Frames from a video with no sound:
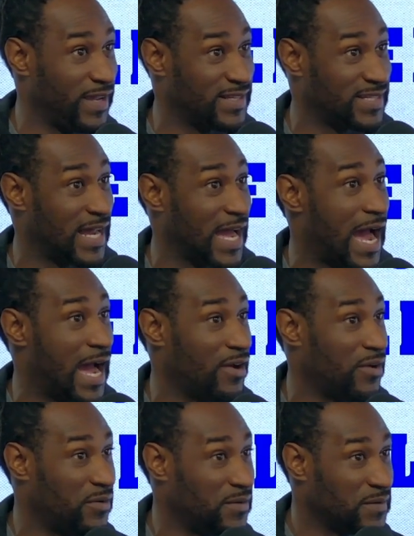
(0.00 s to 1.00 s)
ends of the
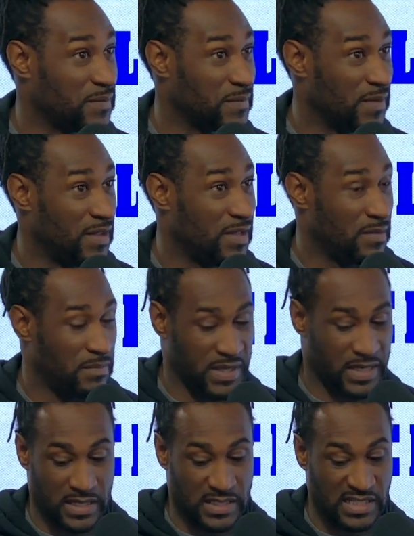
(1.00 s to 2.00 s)
aisle,
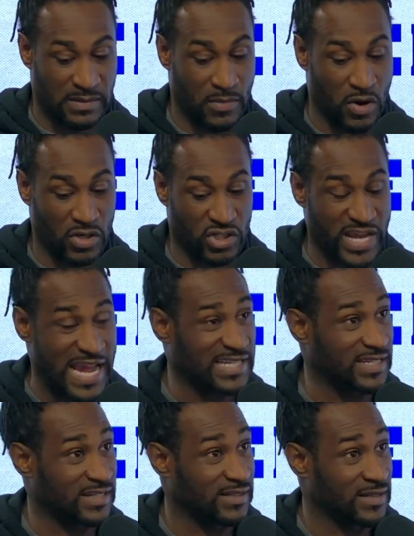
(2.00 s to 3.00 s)
because Lamar
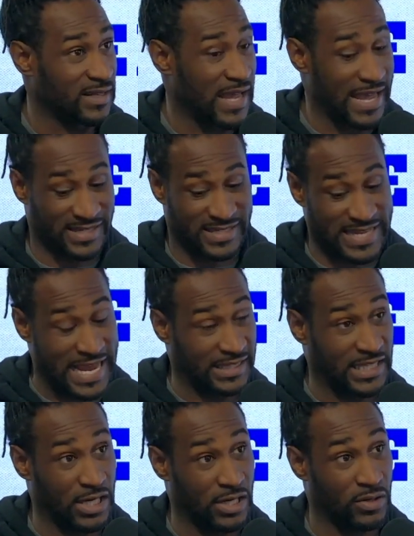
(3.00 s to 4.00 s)
Jackson has
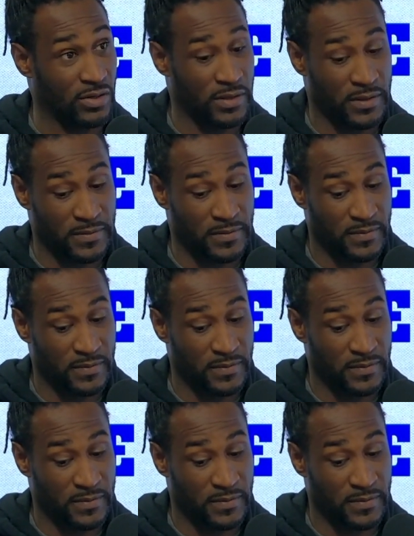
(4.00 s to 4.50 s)
sat there,